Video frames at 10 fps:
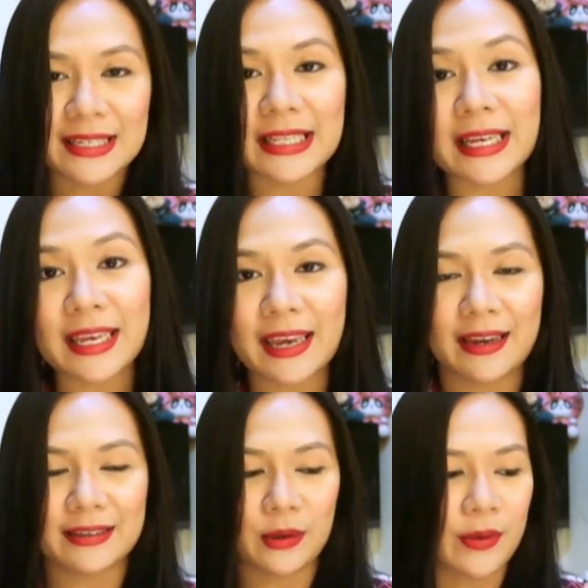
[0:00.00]
Sa
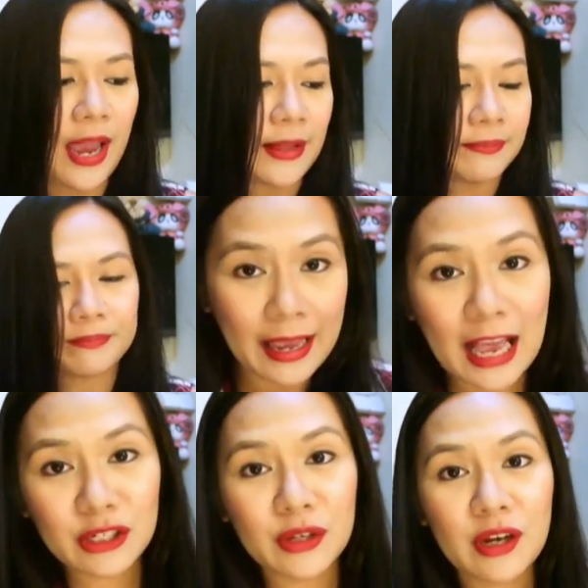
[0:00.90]
Taguig. So, yan. I
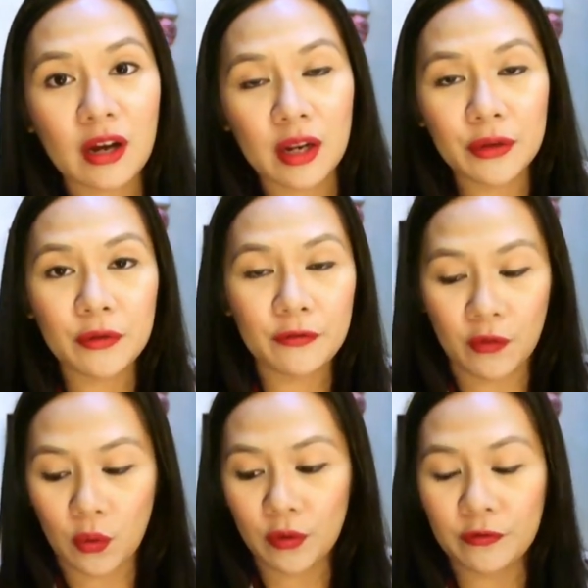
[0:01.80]
actually got a new
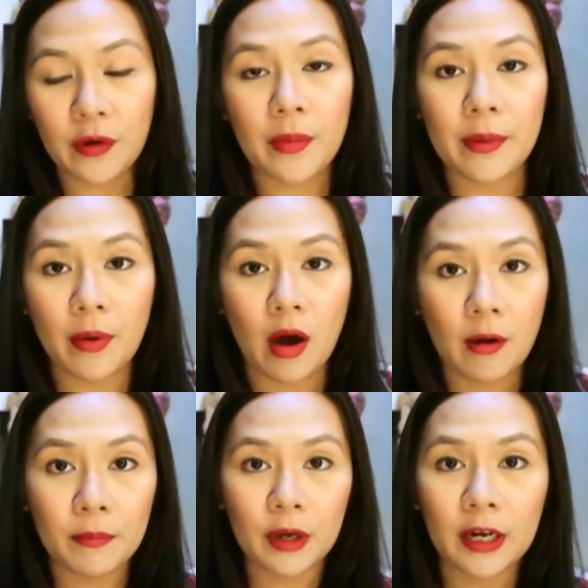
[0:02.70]
phone from my
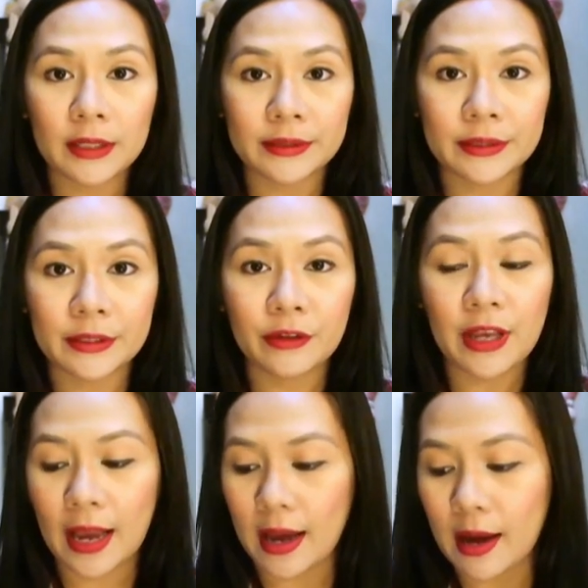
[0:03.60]
mom because,
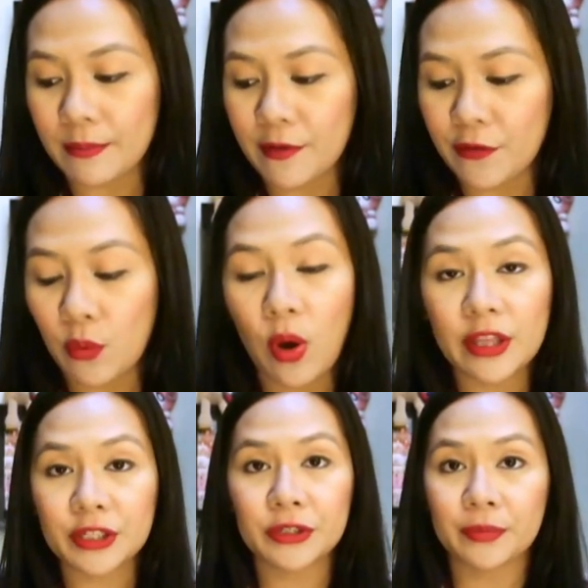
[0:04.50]
yun nga, if you
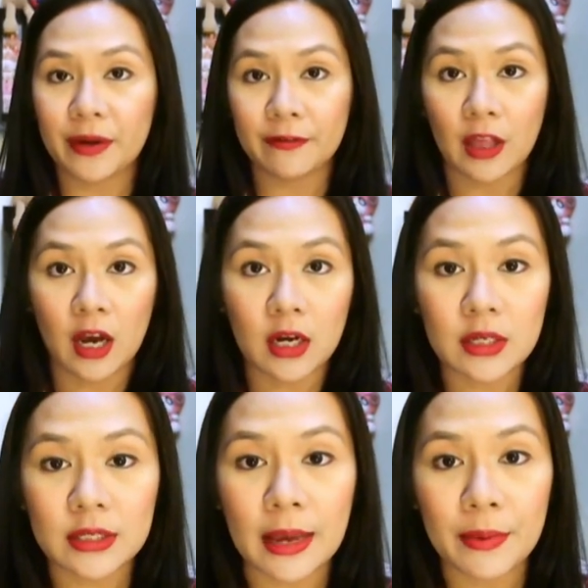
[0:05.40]
watch my vlog,
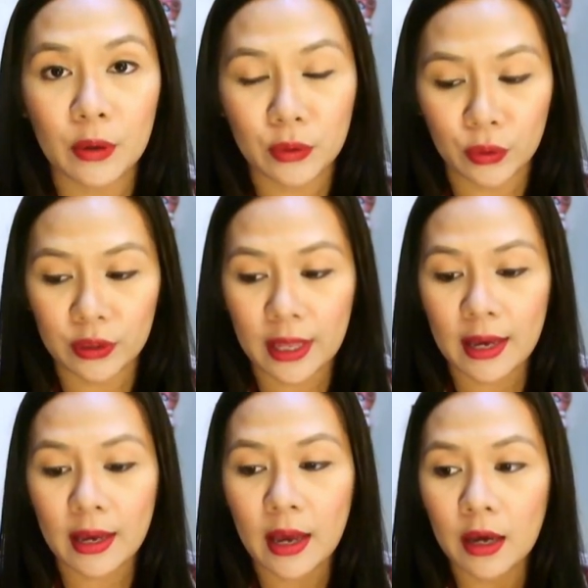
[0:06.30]
sabi ko doon
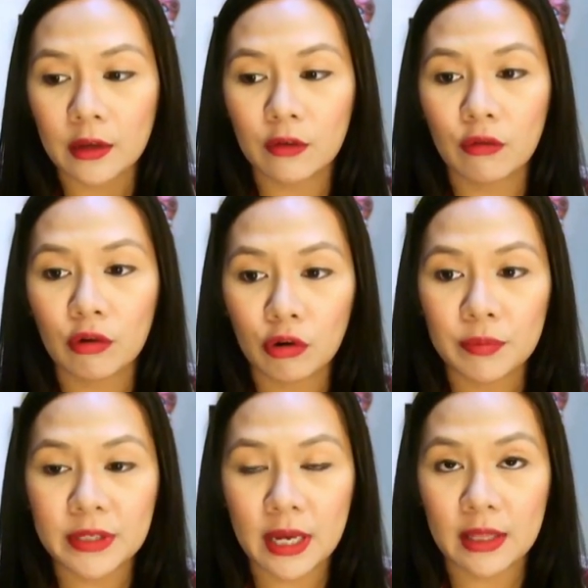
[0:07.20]
na yung
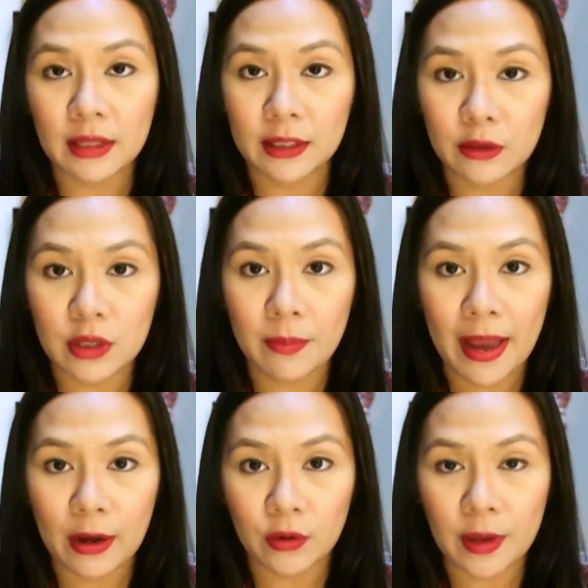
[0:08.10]
globe signal dito sa
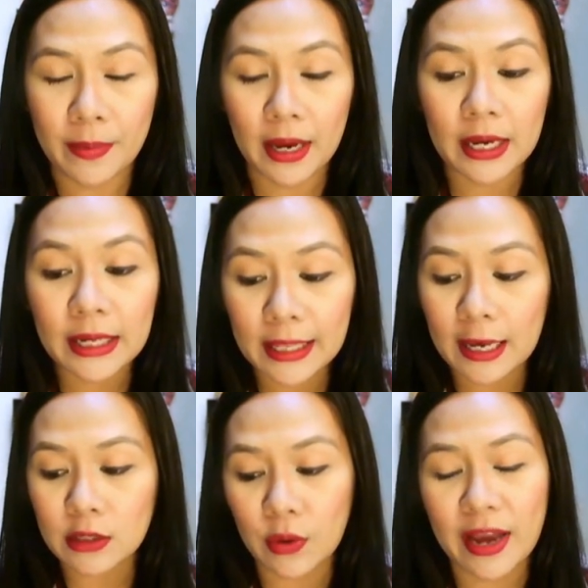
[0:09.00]
bahay ko
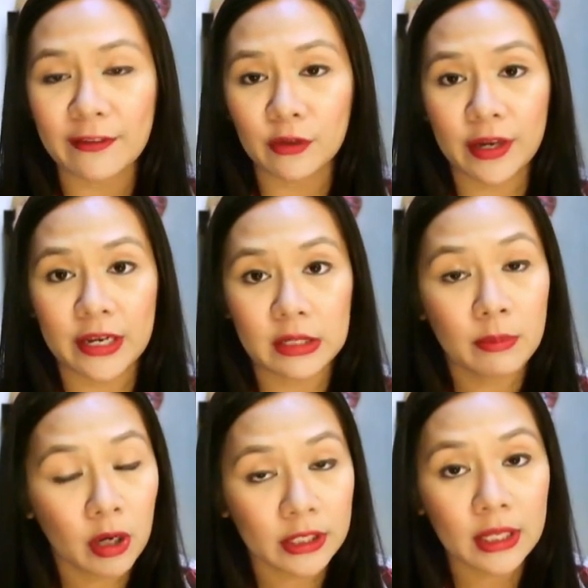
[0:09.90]
napakahina. So, I have to get a
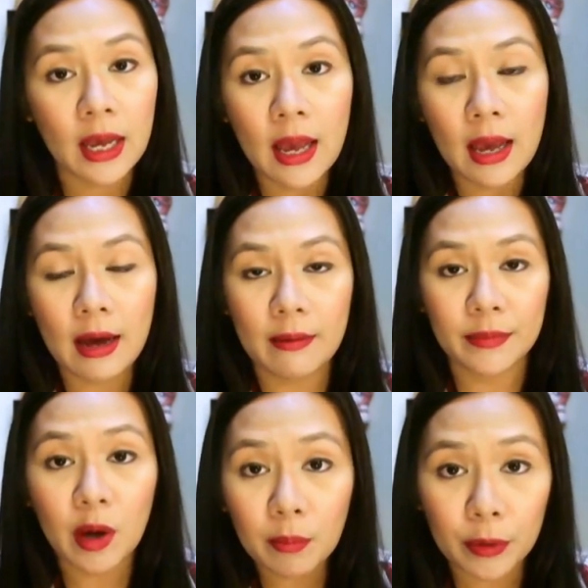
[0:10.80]
smart
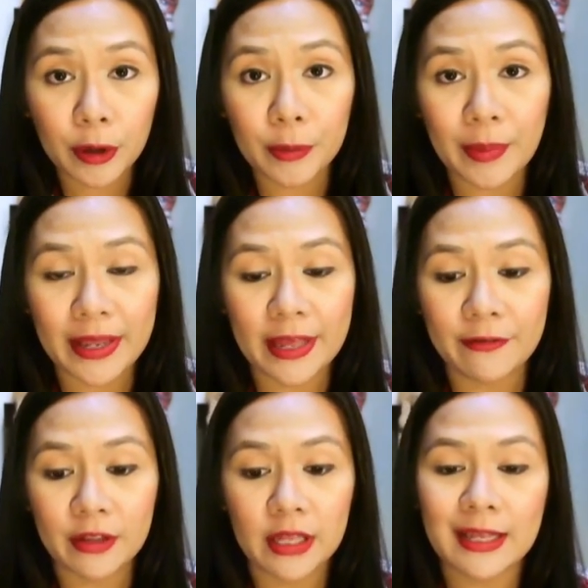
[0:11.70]
number para if
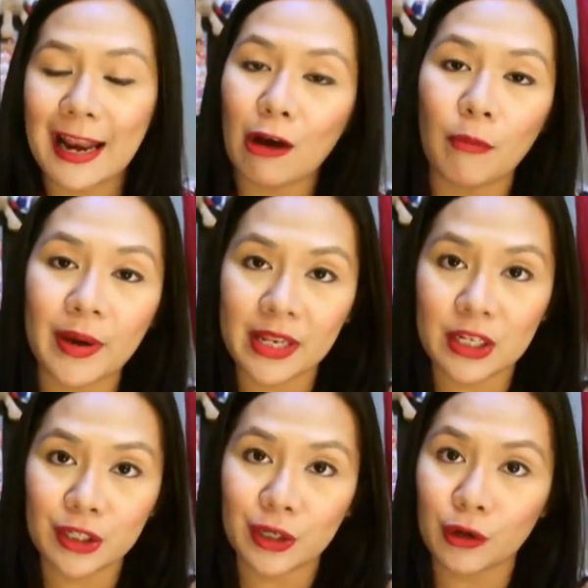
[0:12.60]
hindi nila ako
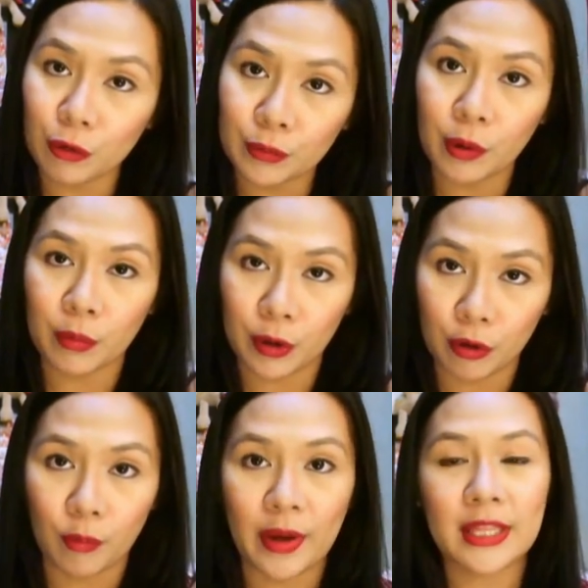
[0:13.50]
ma-reach sa globe number
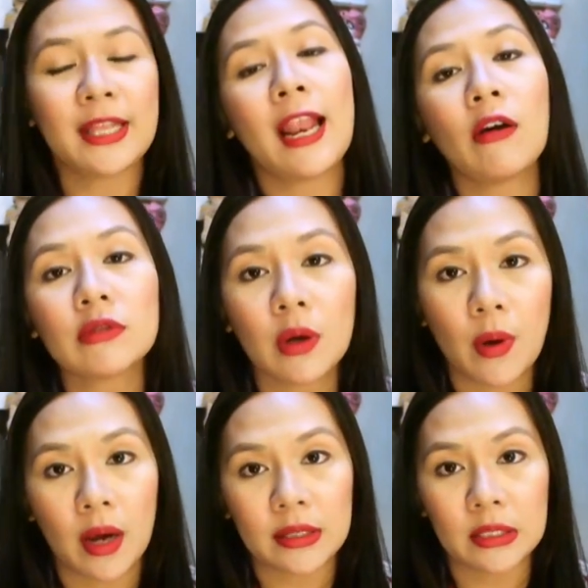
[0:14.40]
ko, pwede nila akong
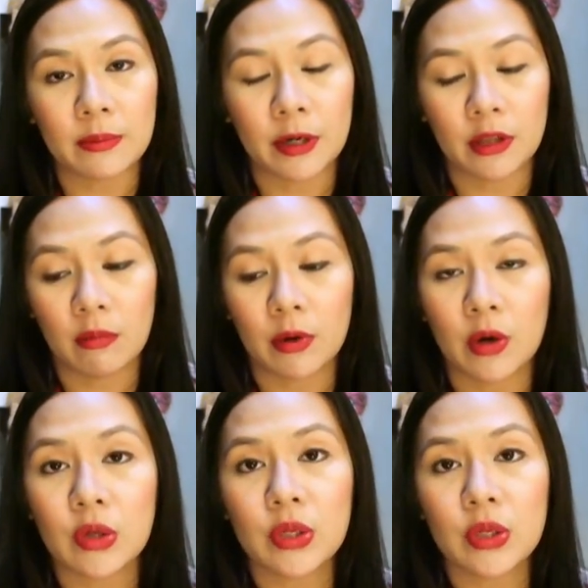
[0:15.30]
tawagan sa smart number ko.